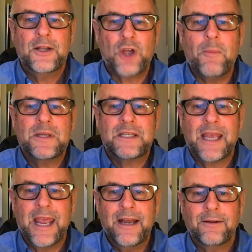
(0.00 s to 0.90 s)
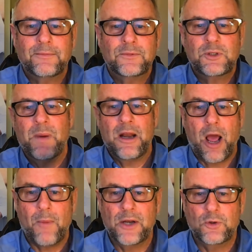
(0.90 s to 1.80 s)
don't be scared to be
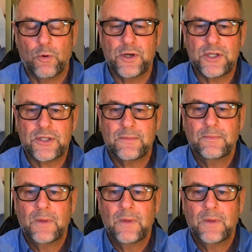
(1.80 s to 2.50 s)
like my daughters.